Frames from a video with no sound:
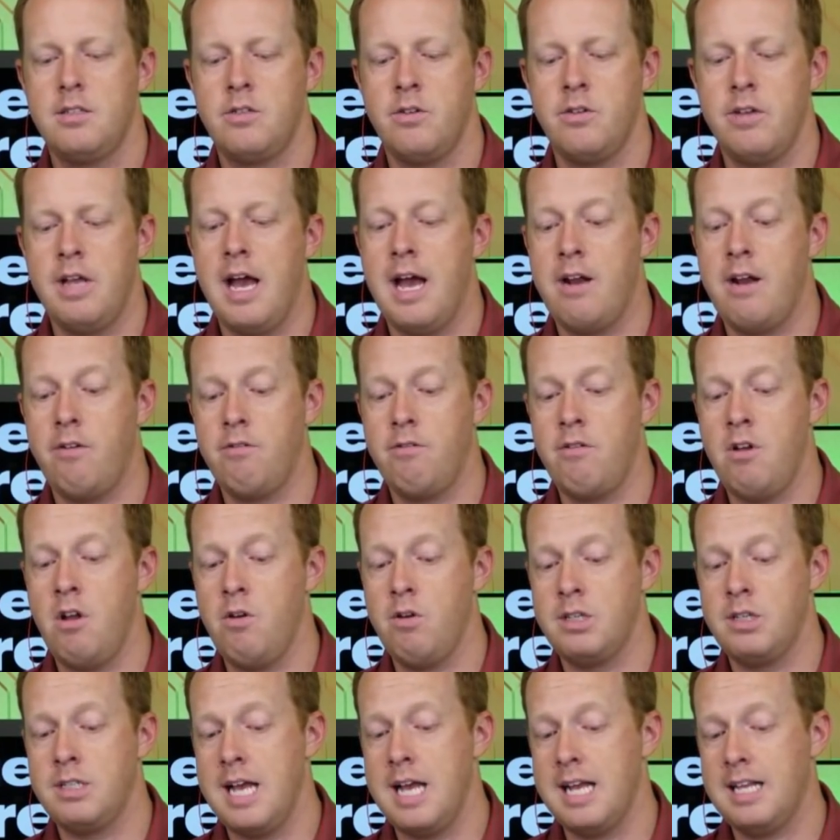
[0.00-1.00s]
so yeah, I don't
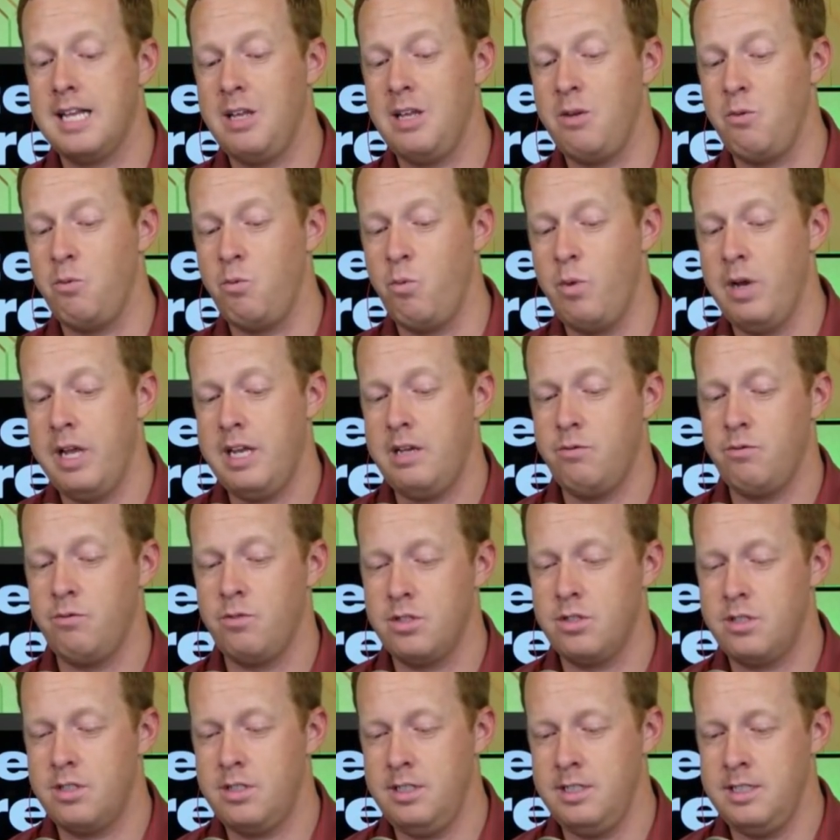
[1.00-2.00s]
know exactly when
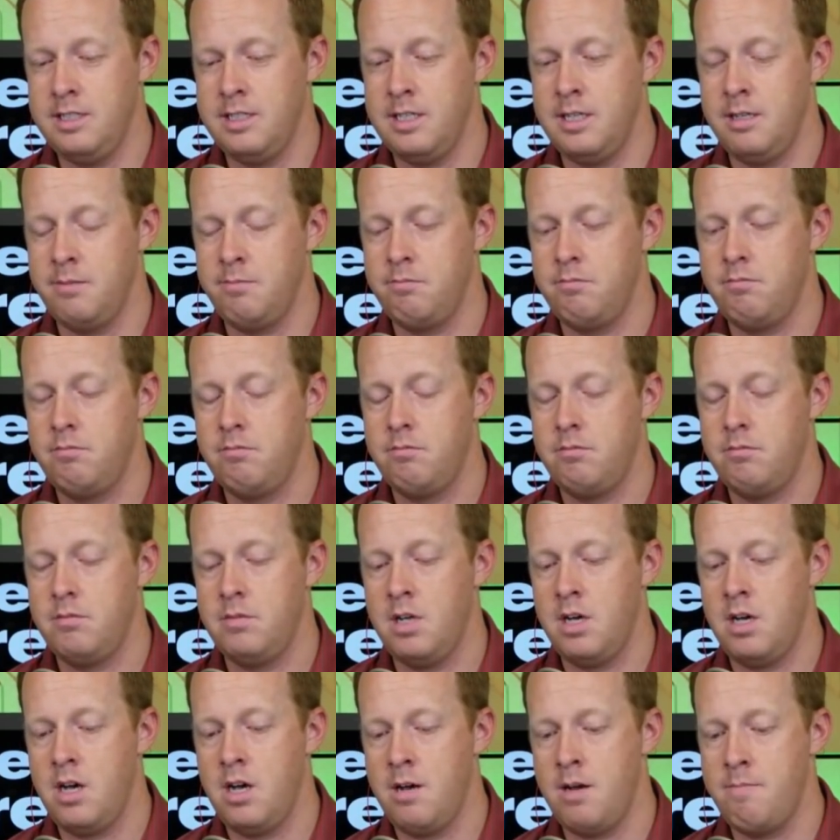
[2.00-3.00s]
we'll see them.
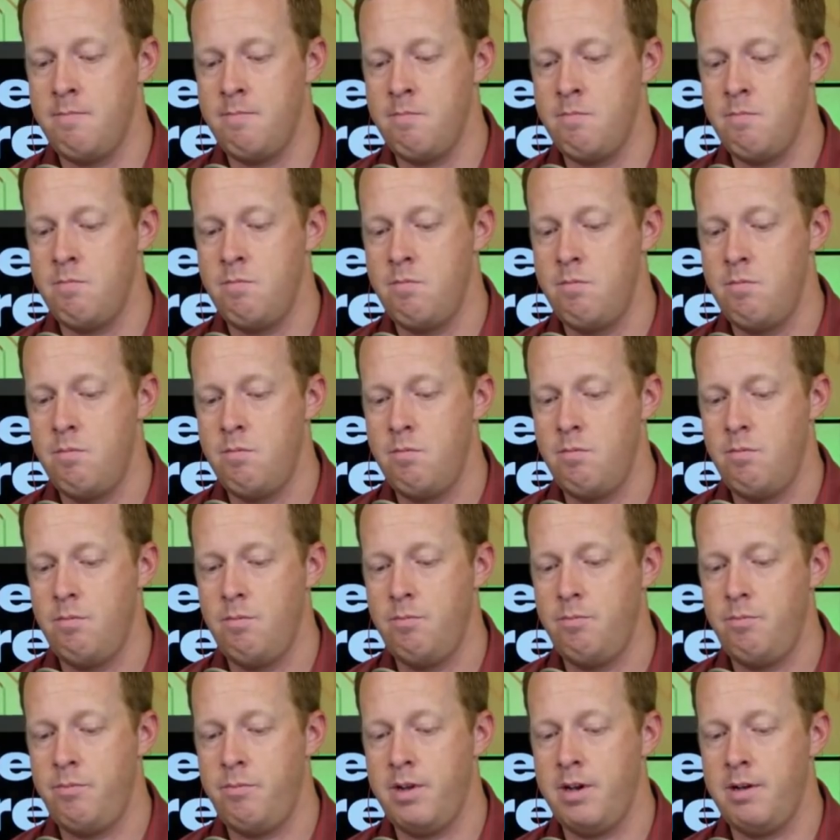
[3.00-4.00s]
Um,
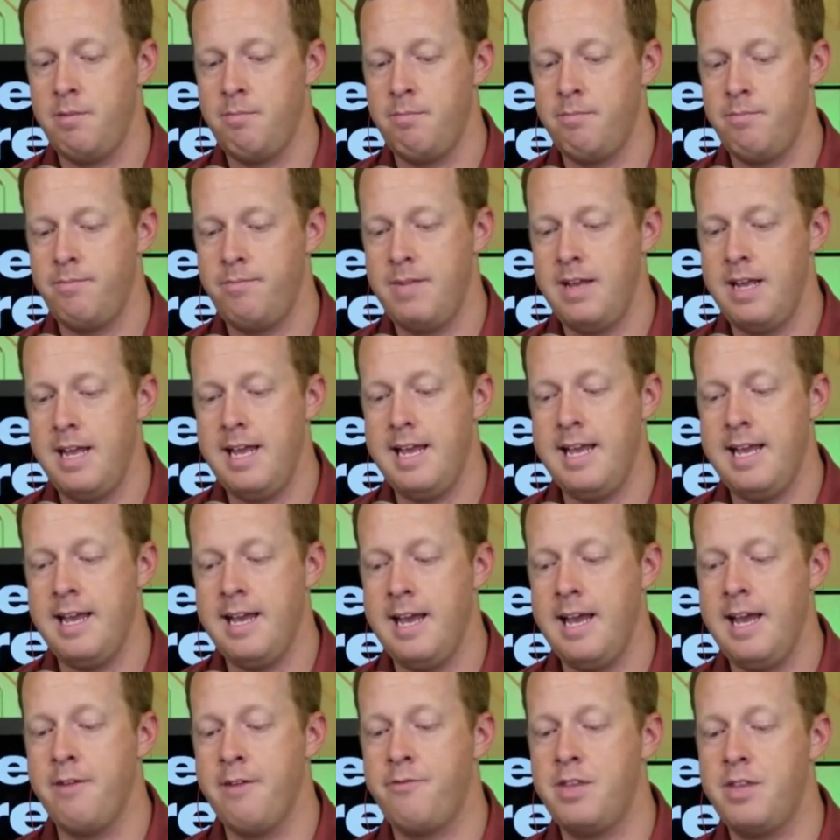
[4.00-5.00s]
but
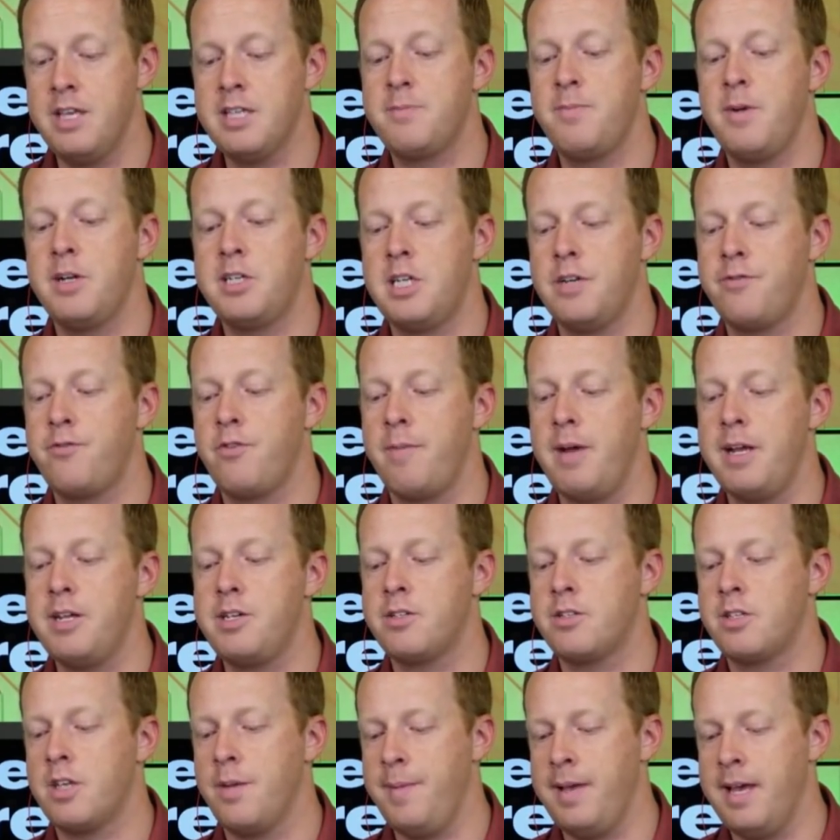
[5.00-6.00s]
it, if this much
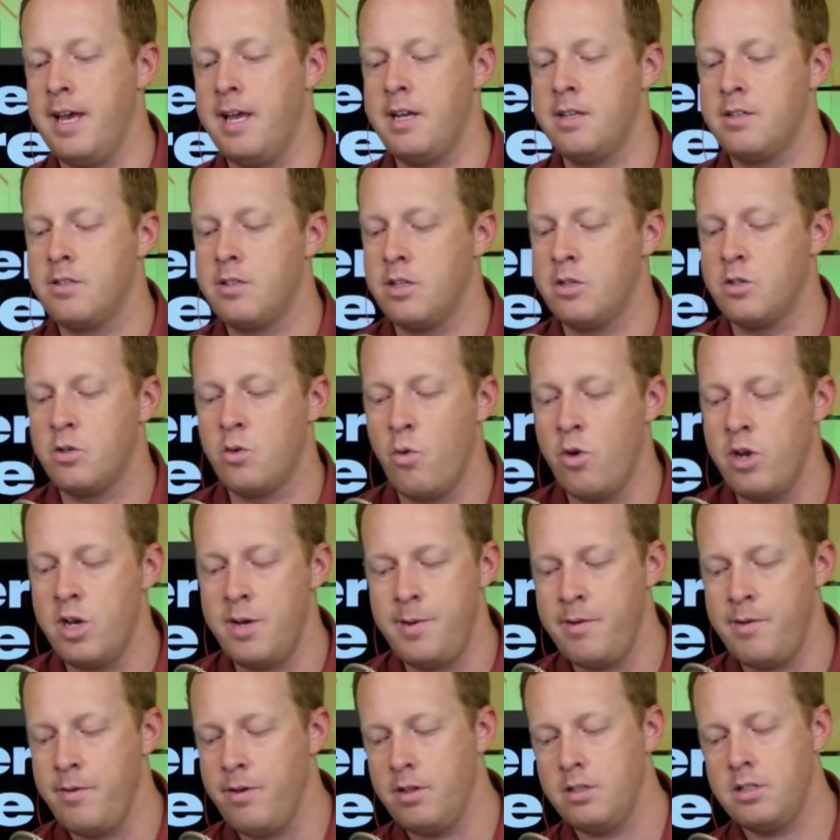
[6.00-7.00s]
information is coming out, it's it's going
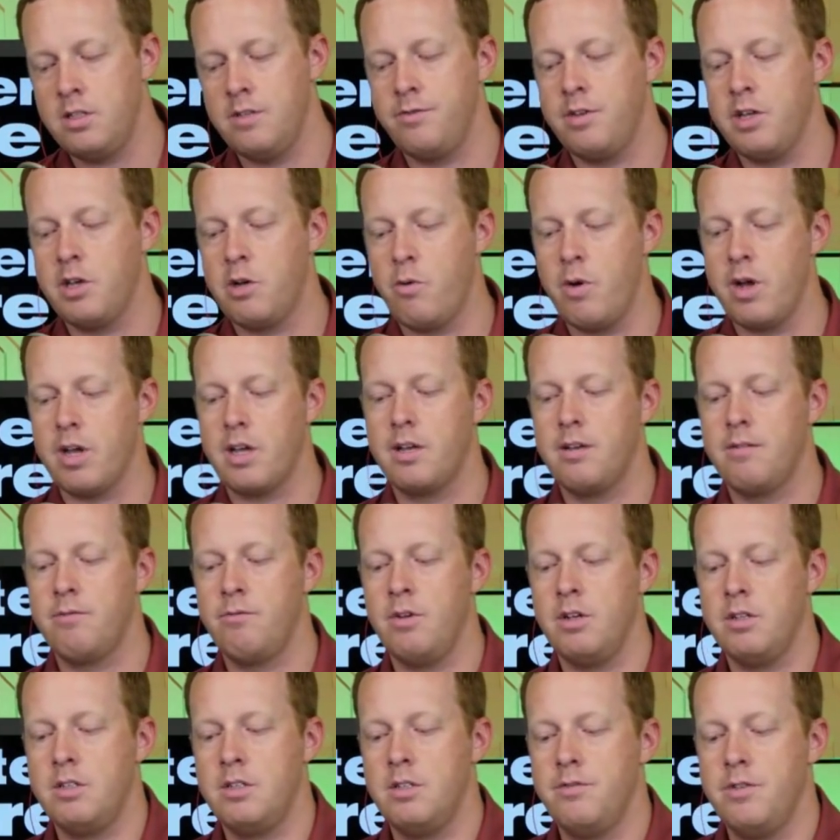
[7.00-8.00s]
to be relatively quick,
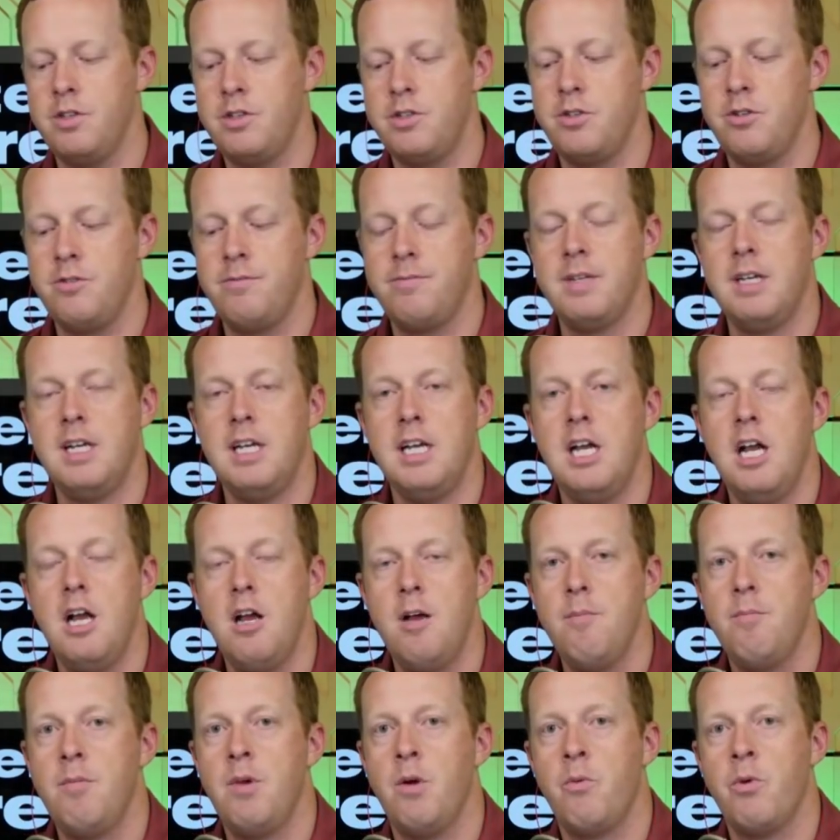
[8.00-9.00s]
relatively soon.
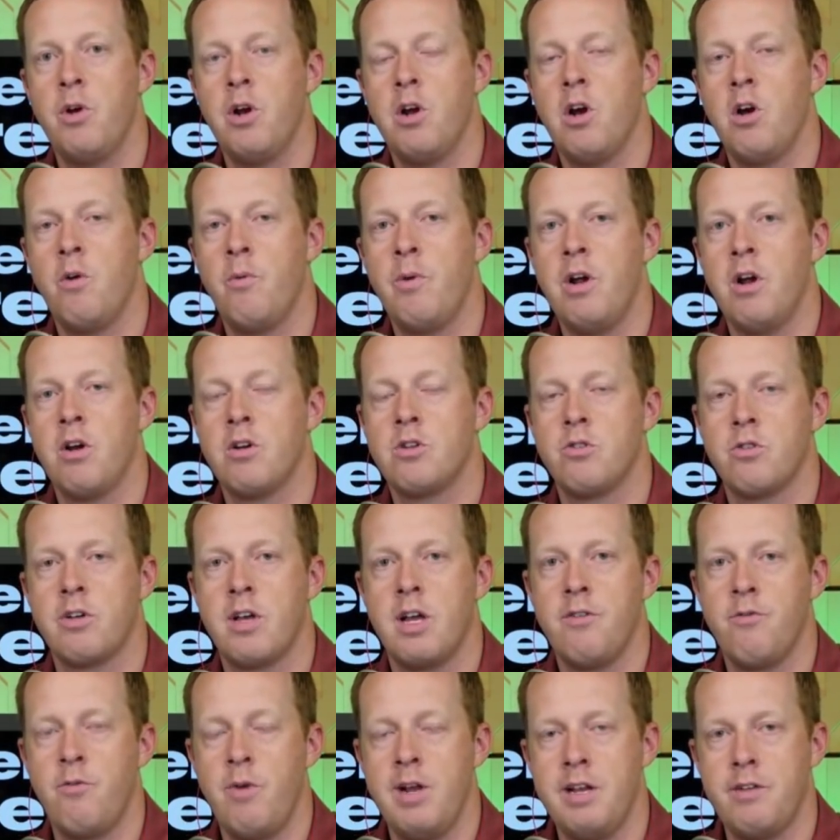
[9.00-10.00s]
But we're we are still
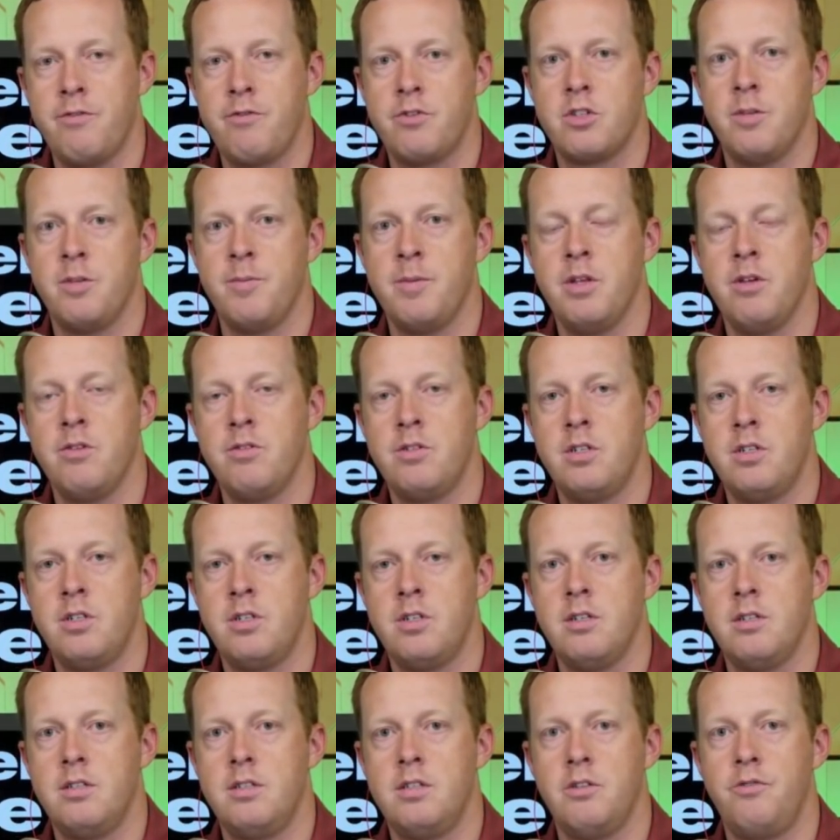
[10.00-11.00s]
kind of waiting for some of those
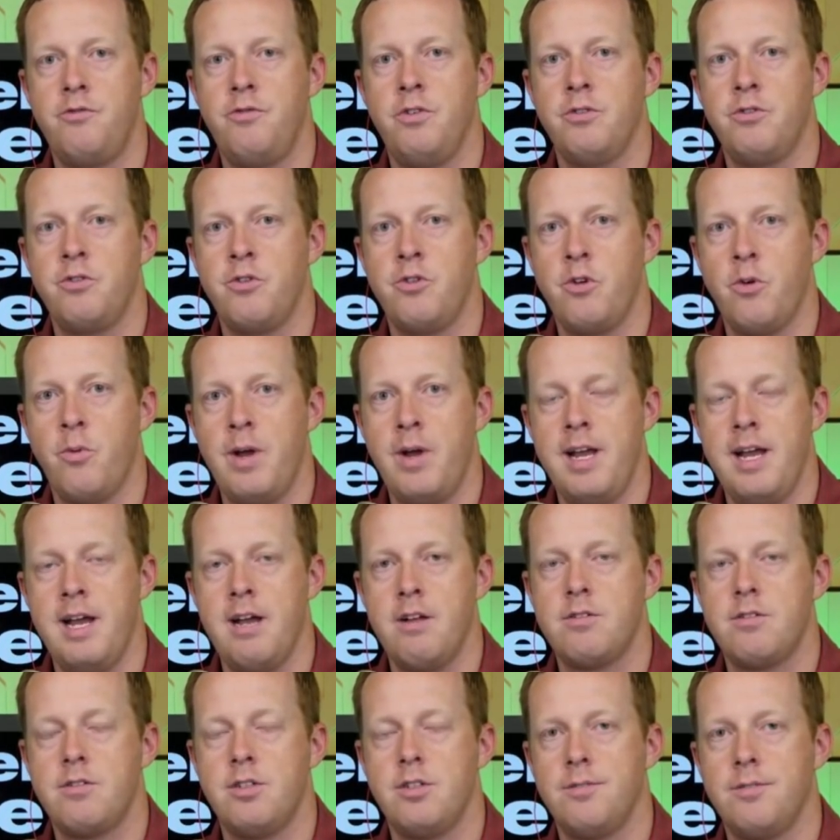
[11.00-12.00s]
to to filter their way
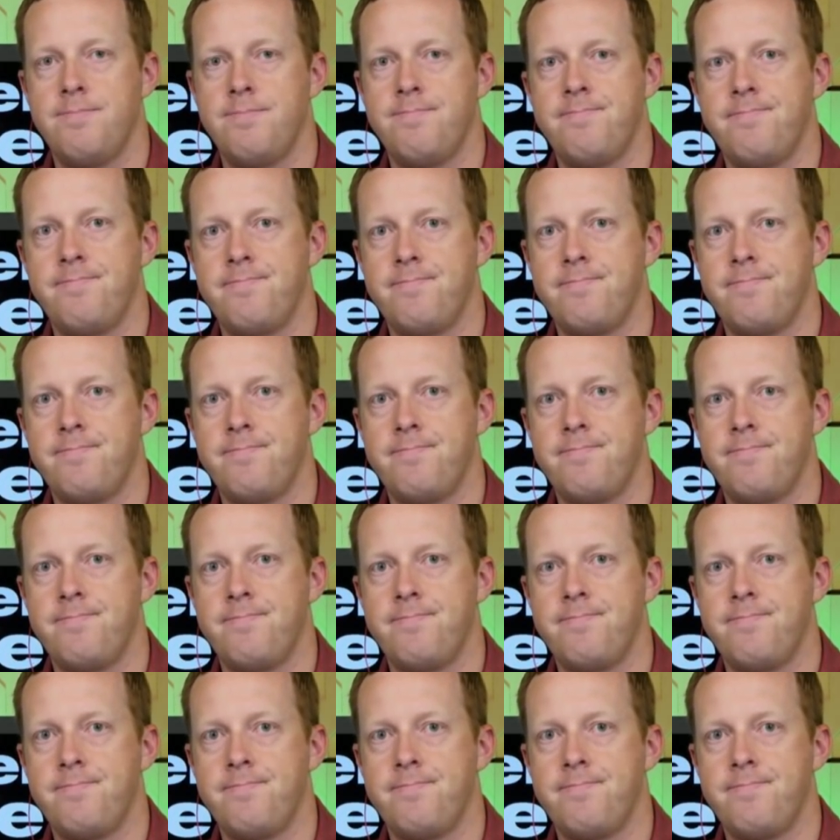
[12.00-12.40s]
out still.